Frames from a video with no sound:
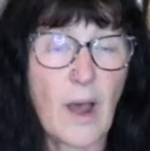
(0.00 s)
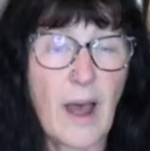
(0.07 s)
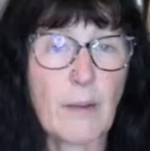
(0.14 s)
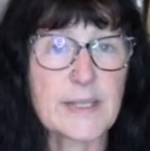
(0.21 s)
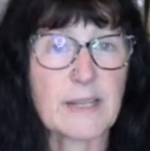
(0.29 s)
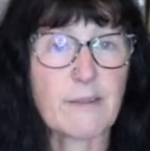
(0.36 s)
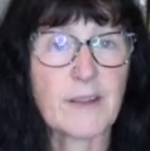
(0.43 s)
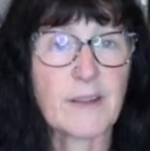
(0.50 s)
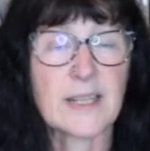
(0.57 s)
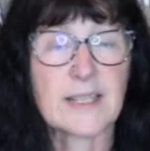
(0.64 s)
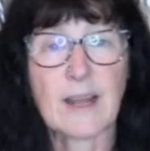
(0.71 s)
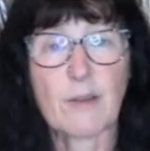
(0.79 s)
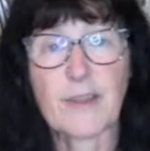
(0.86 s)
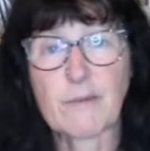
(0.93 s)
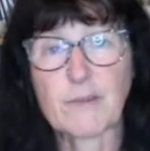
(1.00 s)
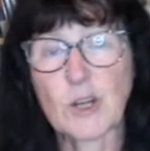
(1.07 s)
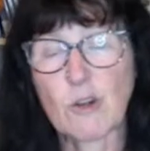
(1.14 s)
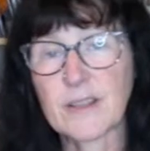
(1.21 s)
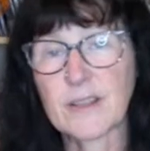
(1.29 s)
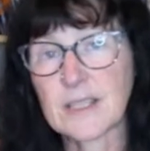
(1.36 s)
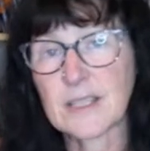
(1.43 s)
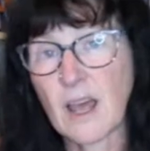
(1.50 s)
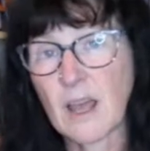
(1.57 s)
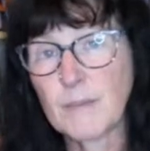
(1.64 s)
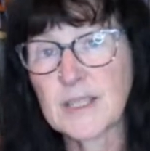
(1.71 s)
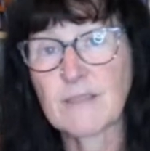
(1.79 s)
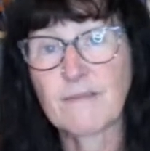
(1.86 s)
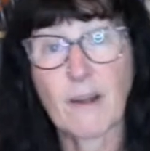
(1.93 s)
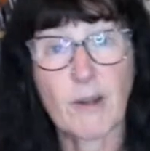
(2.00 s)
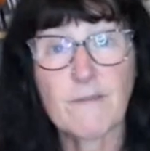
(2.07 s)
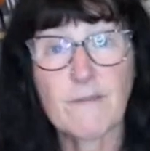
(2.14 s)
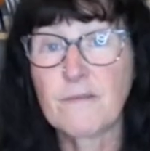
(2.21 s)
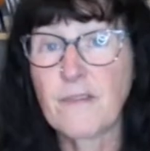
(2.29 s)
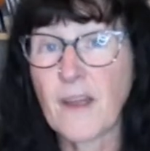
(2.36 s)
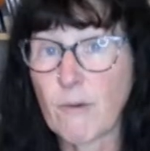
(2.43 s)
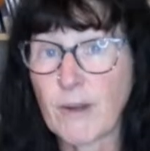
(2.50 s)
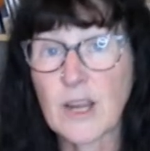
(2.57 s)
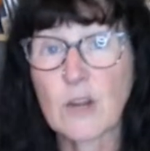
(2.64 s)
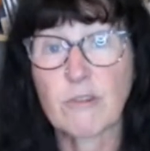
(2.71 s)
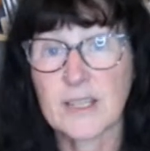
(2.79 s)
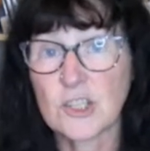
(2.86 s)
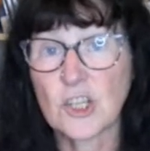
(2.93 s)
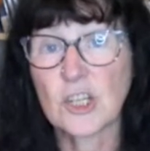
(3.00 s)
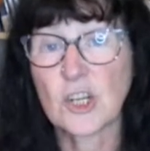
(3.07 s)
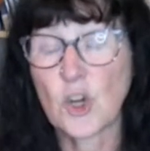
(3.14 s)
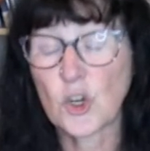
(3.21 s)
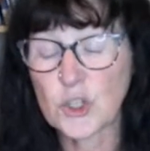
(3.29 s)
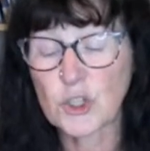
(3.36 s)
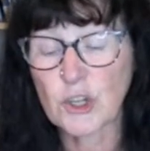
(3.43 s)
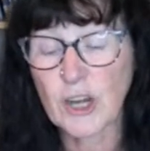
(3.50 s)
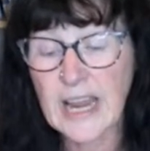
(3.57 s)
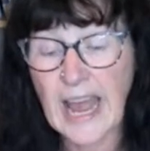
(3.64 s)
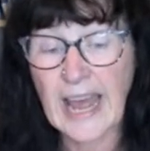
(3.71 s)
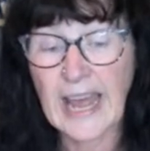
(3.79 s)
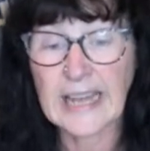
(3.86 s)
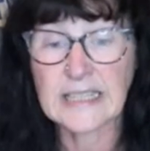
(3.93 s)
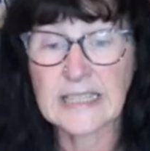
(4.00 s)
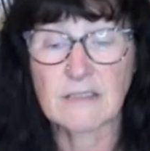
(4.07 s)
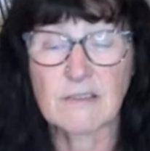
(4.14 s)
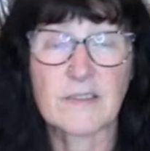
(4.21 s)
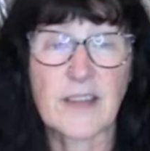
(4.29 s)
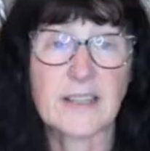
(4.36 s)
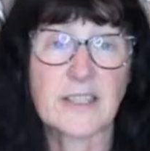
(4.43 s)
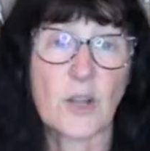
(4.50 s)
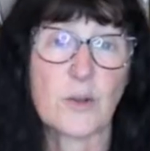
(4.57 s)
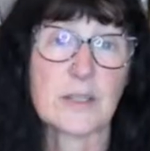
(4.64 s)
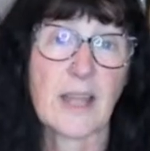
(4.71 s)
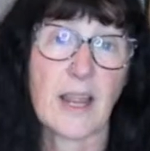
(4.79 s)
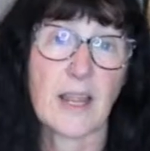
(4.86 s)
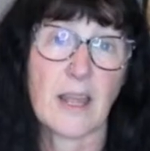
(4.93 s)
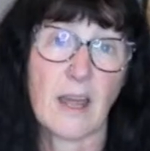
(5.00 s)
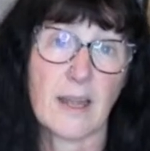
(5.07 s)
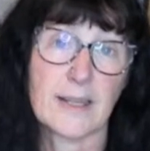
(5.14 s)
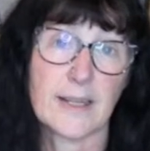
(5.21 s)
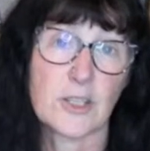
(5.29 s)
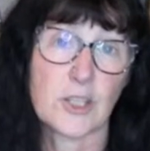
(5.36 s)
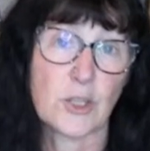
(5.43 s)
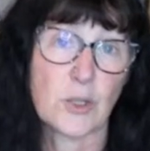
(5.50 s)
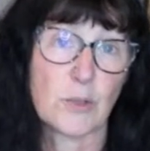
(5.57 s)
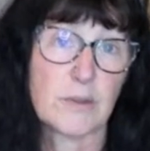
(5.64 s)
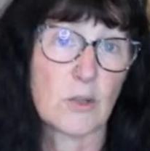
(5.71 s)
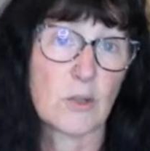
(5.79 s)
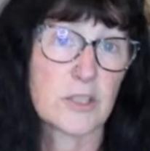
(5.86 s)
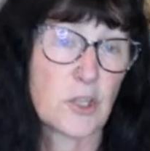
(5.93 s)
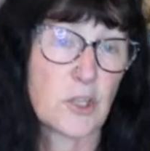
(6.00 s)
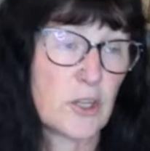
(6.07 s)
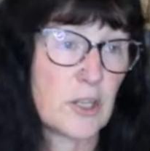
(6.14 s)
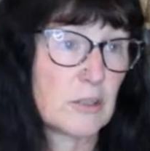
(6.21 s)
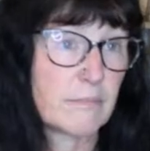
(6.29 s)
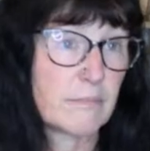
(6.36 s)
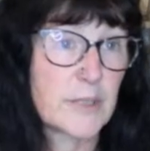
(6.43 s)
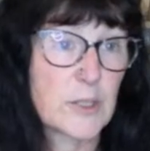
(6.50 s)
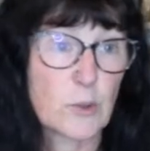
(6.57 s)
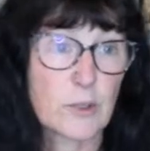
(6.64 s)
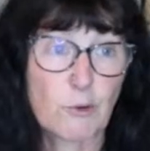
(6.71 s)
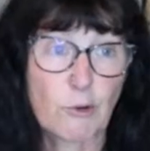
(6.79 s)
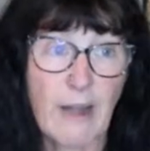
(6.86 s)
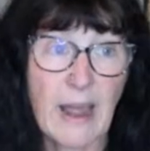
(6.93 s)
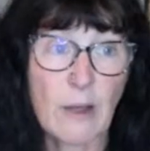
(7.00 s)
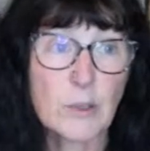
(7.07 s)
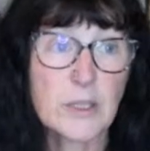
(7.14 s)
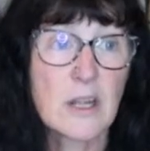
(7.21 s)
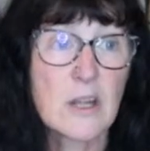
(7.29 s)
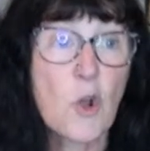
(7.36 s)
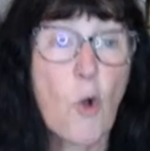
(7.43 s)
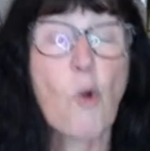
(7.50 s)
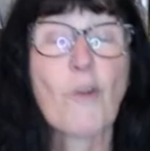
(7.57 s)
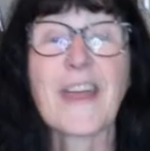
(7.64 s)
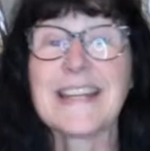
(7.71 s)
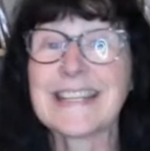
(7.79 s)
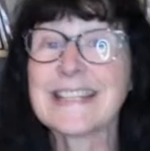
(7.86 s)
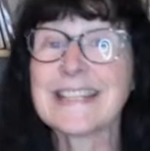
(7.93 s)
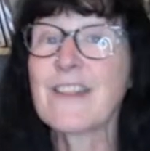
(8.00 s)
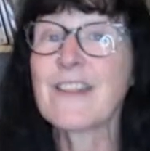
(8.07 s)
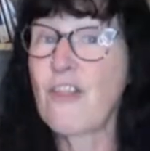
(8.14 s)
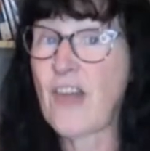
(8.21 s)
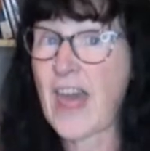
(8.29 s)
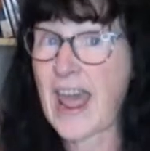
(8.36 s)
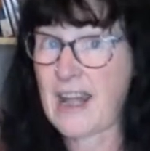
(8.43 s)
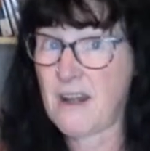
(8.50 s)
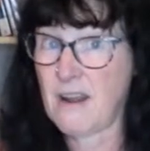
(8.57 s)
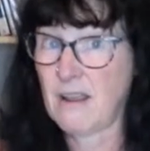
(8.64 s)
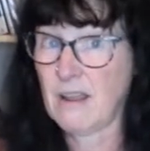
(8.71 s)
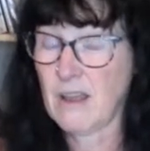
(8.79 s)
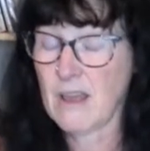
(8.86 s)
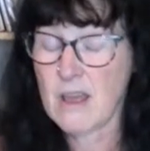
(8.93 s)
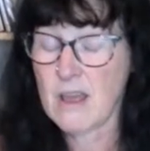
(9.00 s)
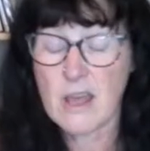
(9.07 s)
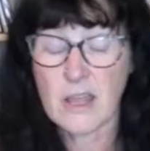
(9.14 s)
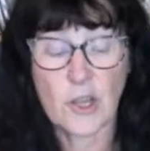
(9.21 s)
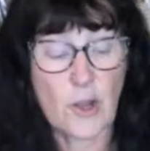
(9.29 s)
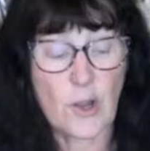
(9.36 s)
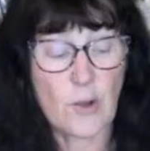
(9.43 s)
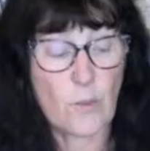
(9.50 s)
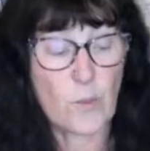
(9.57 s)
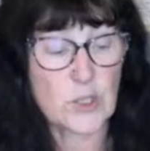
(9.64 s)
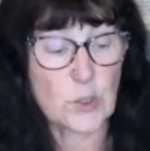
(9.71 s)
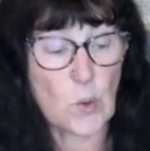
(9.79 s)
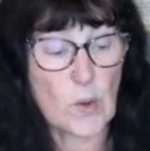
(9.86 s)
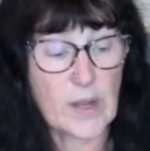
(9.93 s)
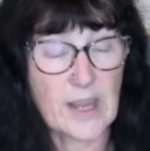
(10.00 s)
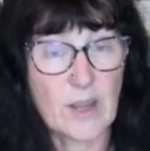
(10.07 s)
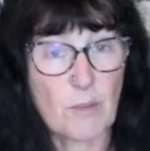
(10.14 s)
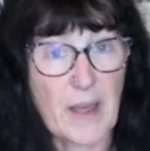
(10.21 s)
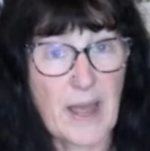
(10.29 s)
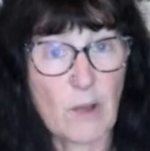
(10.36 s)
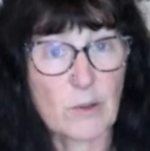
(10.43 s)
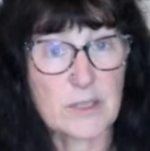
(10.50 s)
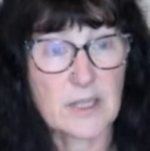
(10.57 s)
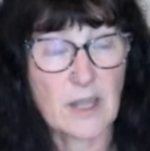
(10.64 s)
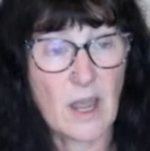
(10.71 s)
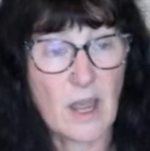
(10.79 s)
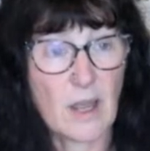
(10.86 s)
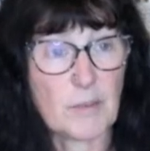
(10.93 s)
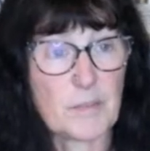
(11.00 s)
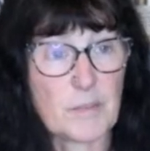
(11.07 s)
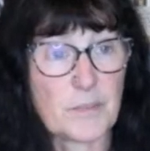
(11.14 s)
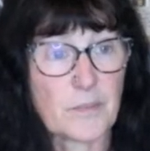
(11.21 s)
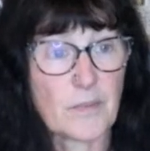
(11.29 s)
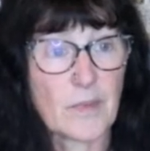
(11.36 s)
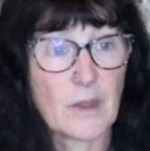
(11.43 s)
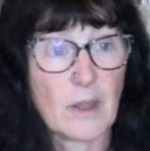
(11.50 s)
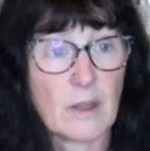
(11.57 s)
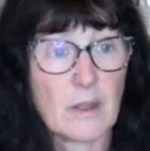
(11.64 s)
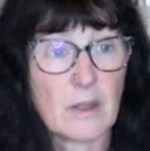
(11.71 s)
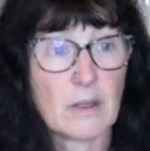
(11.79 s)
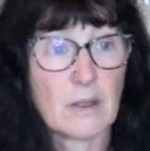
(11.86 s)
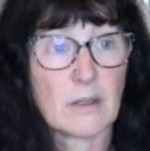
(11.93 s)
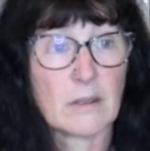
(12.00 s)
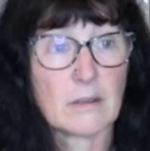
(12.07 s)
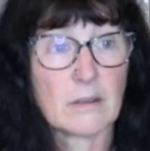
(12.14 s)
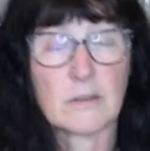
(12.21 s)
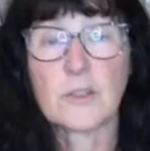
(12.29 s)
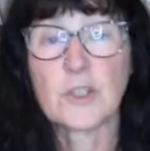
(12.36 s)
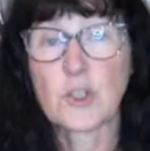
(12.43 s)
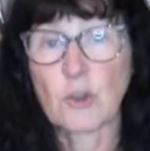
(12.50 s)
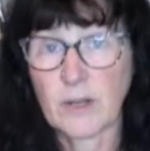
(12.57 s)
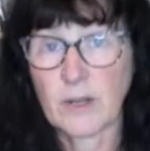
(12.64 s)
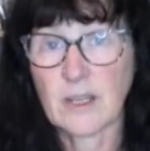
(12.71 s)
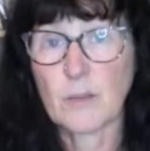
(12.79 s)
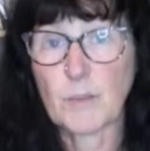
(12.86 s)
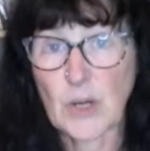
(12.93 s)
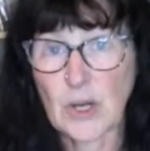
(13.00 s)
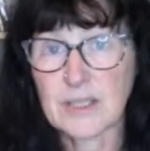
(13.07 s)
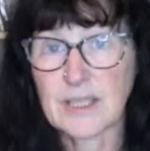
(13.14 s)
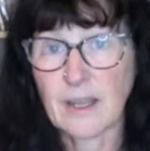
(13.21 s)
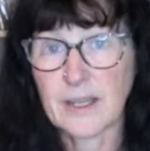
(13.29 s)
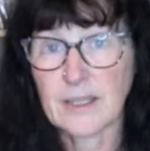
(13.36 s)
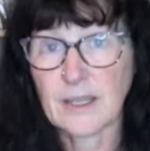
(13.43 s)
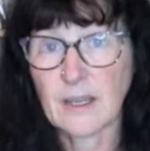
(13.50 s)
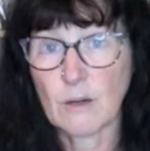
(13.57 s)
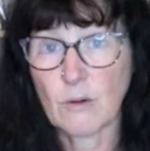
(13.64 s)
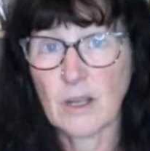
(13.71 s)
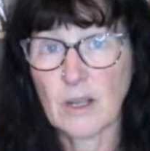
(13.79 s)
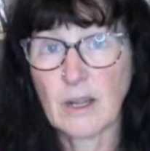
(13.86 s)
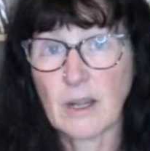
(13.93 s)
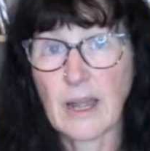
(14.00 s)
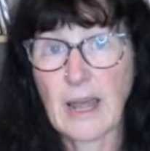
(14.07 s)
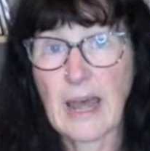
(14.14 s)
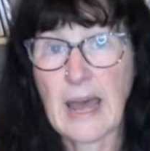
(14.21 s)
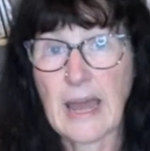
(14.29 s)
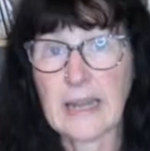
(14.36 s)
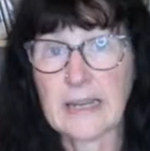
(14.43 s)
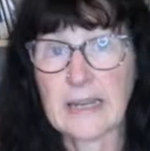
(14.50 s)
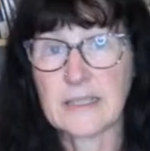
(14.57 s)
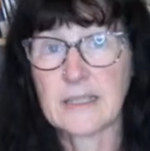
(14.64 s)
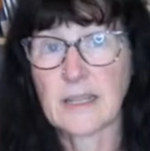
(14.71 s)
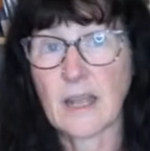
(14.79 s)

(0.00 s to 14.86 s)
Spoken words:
was living in South Africa at the time. It's a very, very Christian country, and they don't take kindly to the alternate sort of crowd, or they didn't then. We're talking about during the apartheid era, and